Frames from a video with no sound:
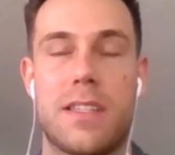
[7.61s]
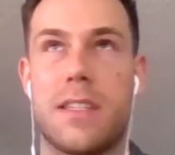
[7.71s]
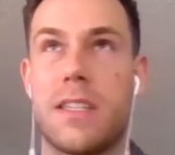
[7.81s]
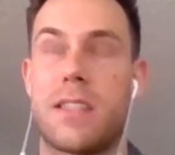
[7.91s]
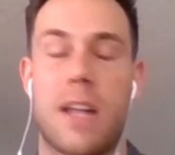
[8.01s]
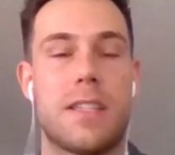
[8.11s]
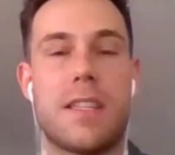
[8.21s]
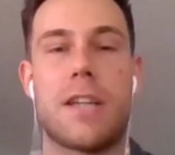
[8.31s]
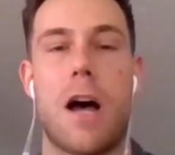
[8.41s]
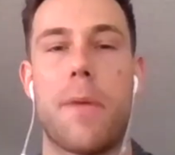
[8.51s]
to discuss
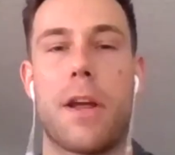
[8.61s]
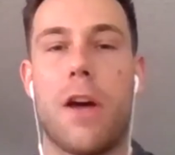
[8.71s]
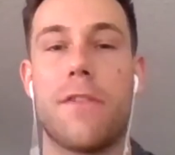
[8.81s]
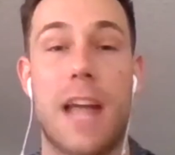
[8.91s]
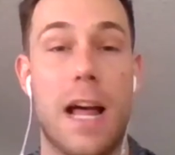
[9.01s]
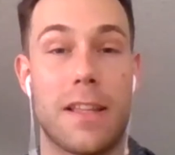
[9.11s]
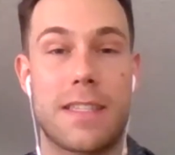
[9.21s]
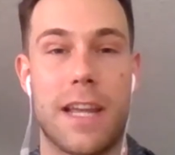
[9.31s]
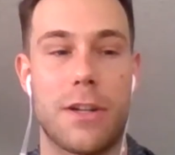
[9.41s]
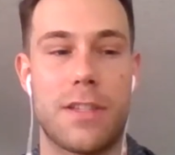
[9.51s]
the topic of talent
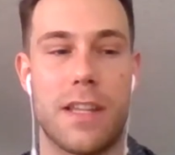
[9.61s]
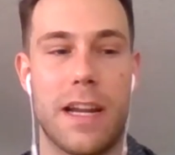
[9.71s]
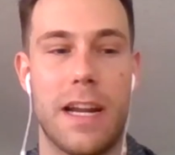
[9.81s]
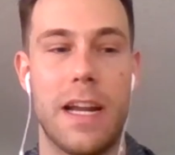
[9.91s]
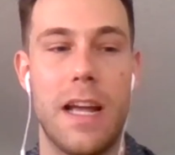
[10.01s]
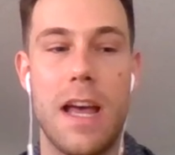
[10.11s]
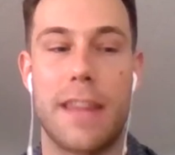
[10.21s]
scarcity.